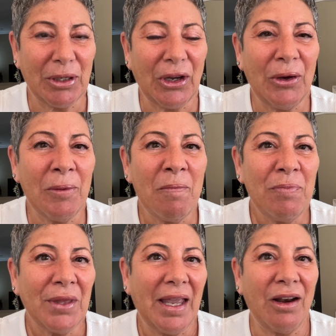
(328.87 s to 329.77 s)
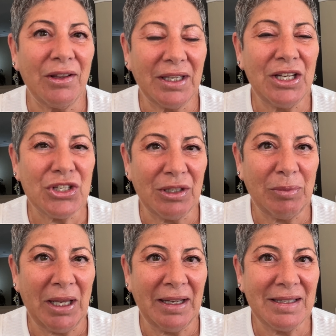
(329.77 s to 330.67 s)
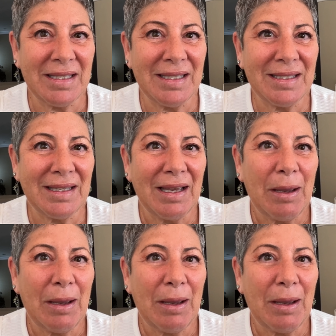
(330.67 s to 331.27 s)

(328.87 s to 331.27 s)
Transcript: ago, and all the kitchen appliances.